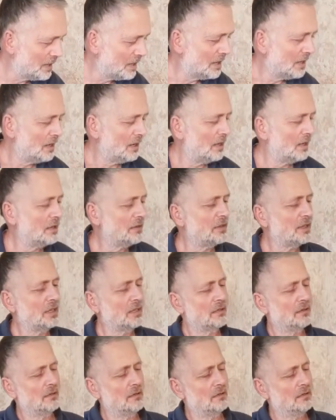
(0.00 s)
I think,
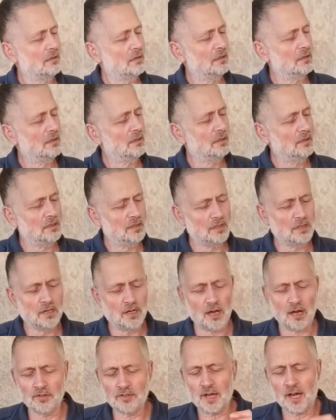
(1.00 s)
you know,
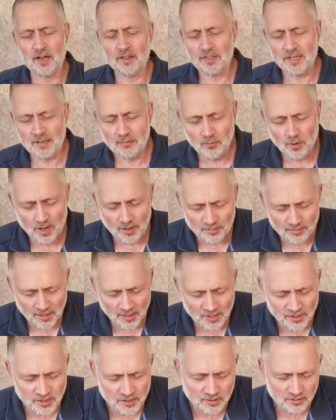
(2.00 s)
I think what I might
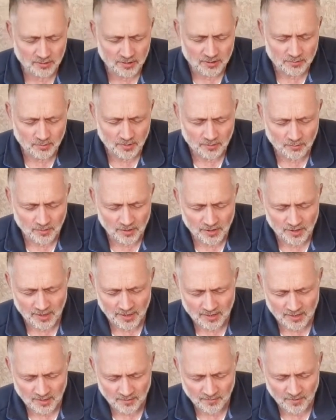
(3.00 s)
do is with these,
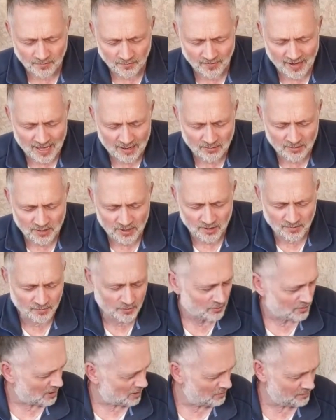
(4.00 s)
the flowers that have gone
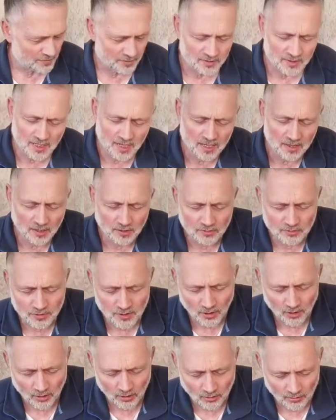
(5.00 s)
over, I'll take those
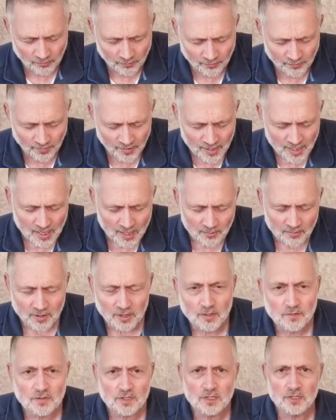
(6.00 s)
off. But you've
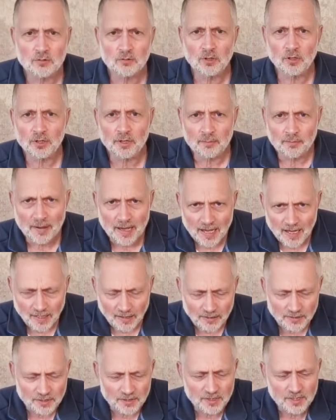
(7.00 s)
still got the
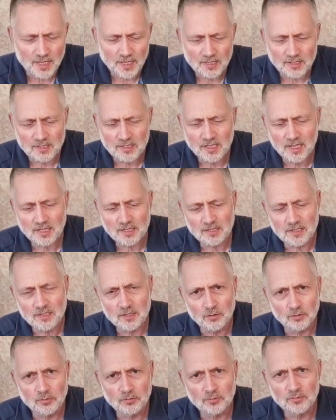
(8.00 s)
buds. They're
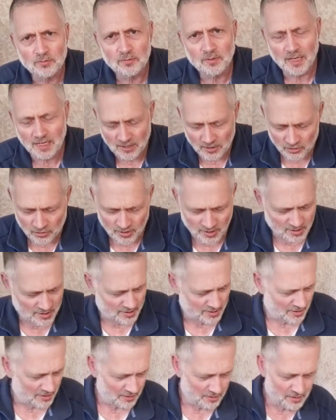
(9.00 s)
still
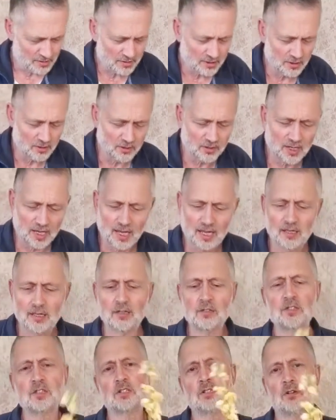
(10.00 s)
interesting to look at, and the
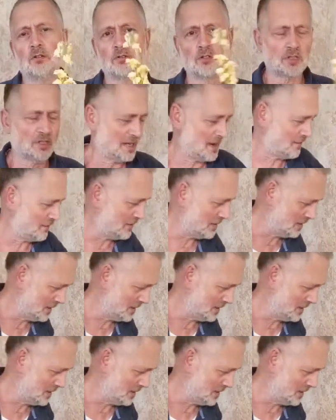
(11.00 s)
stalks definitely